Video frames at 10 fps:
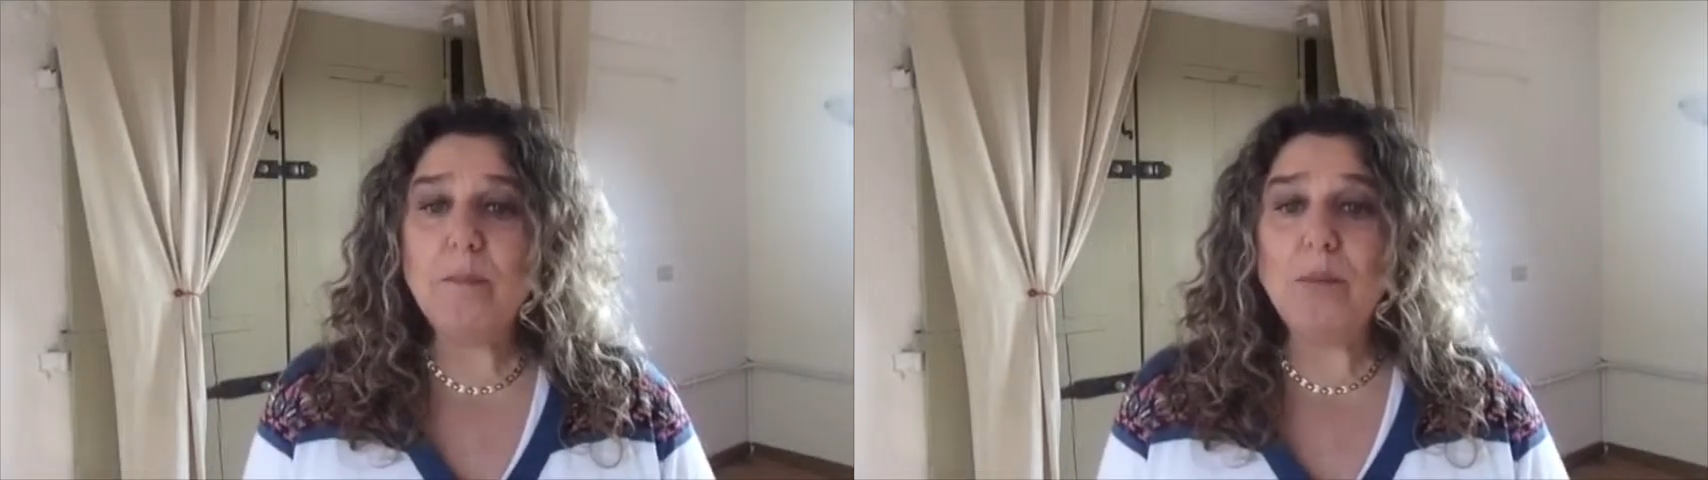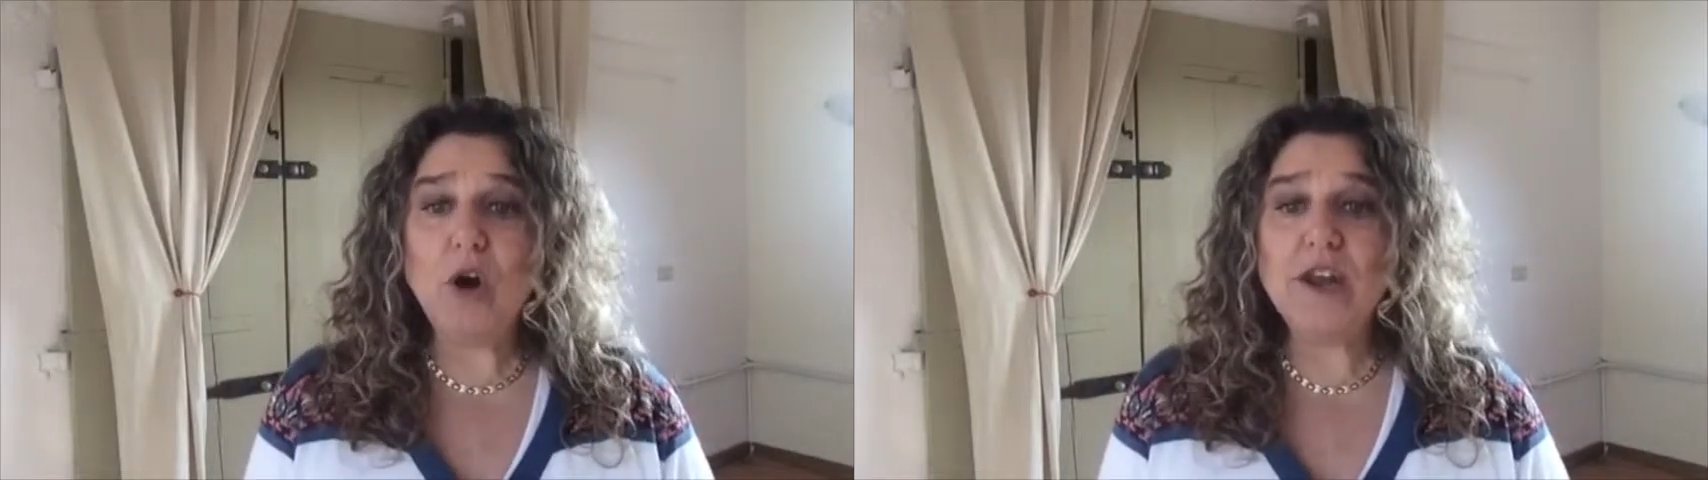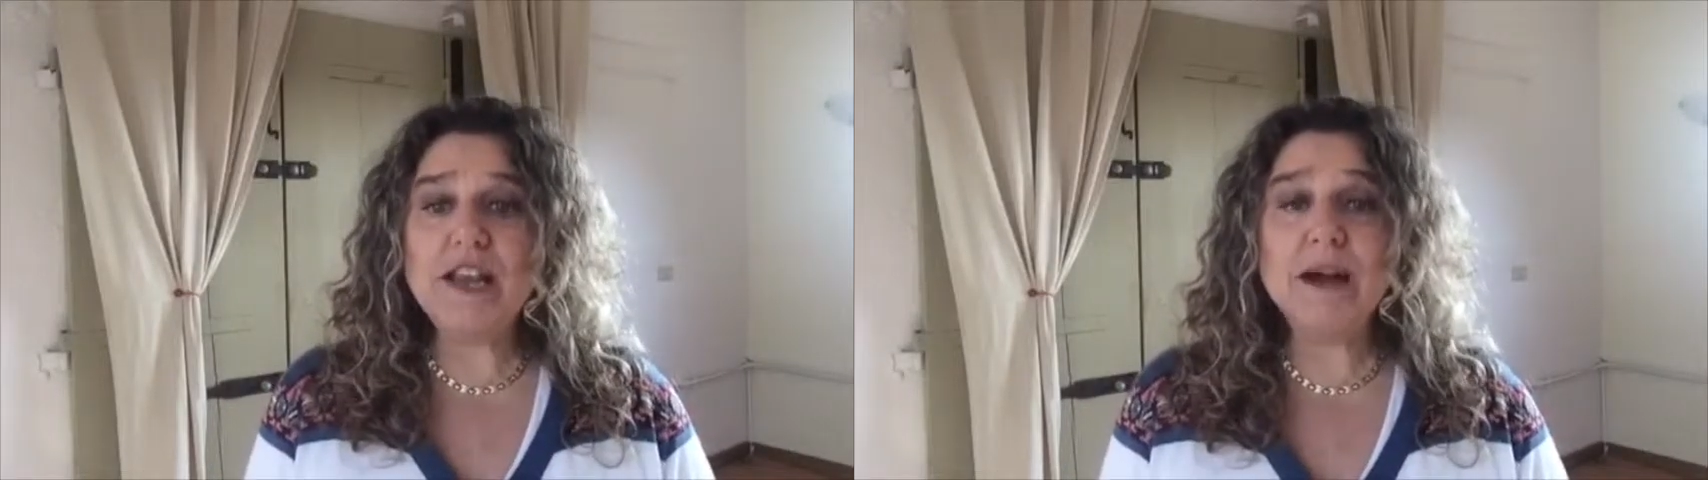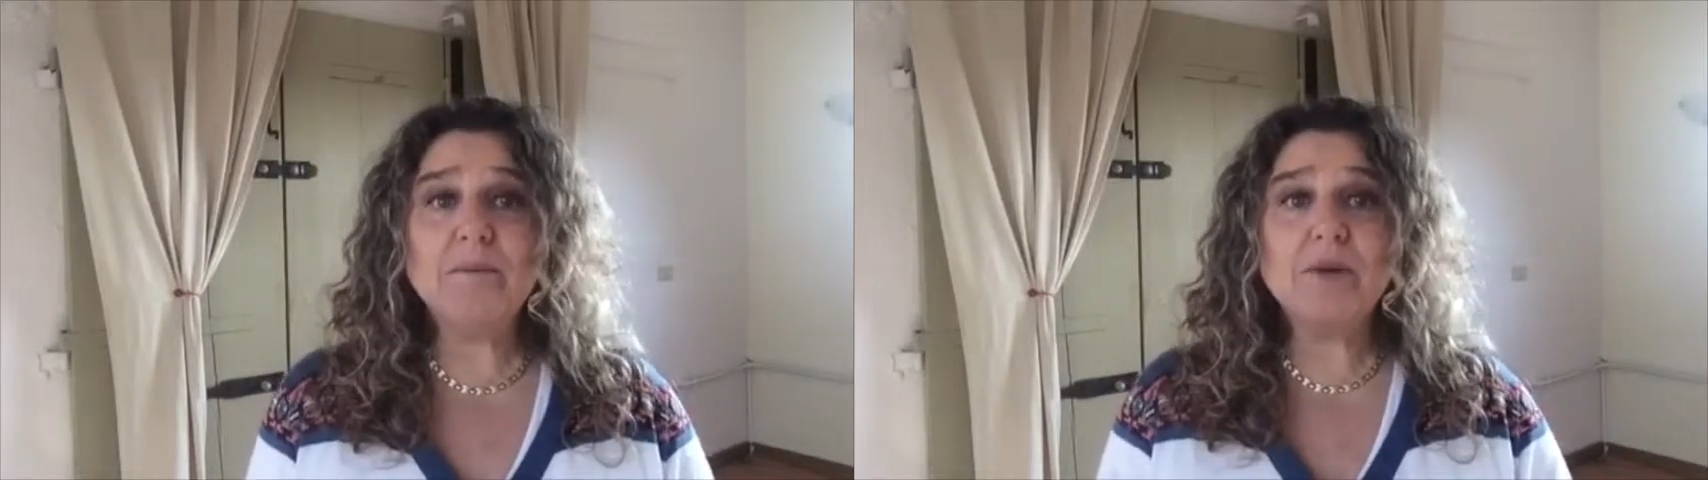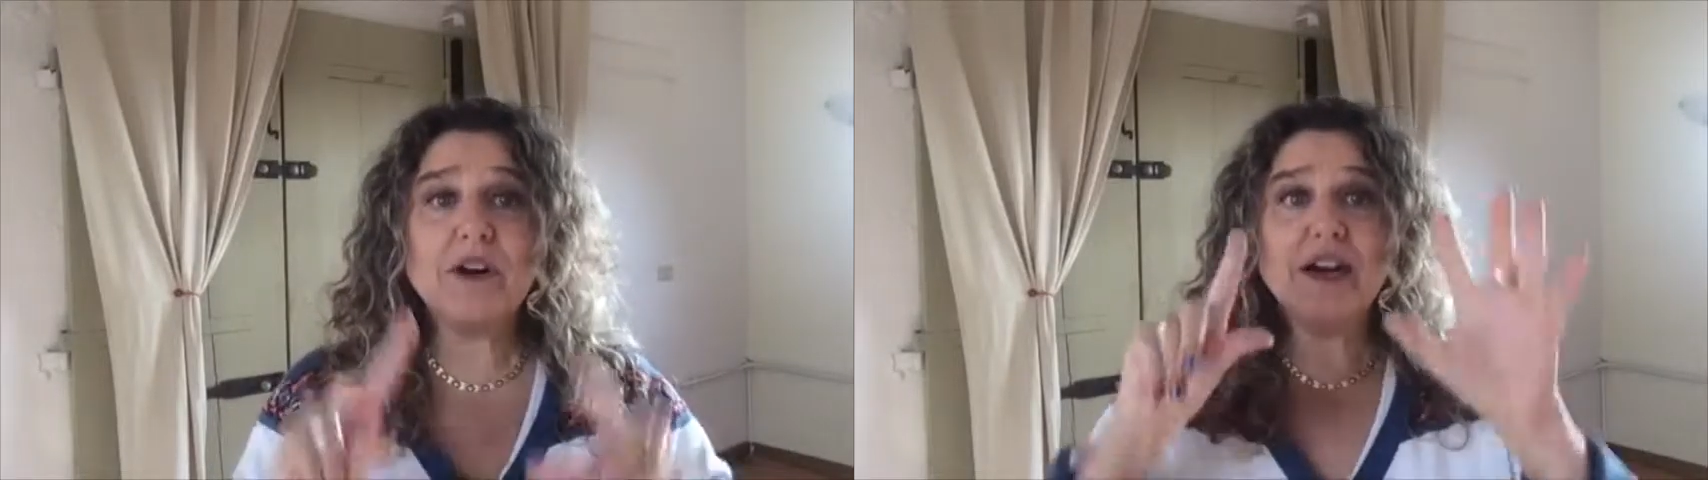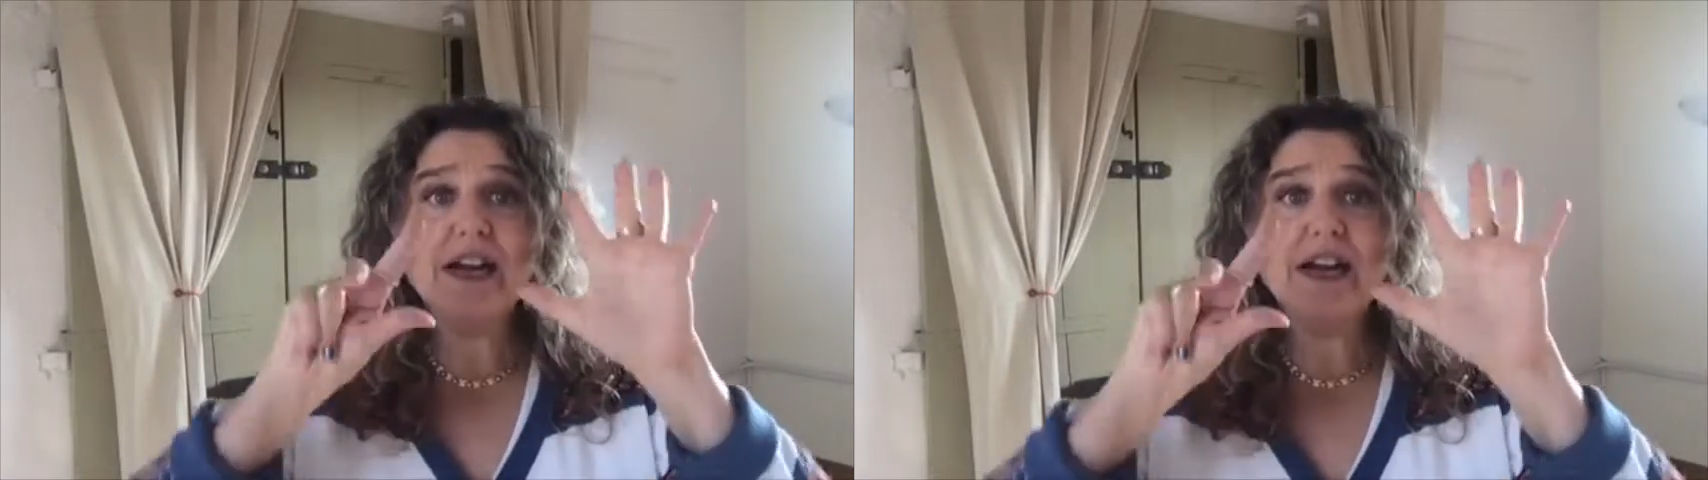Point number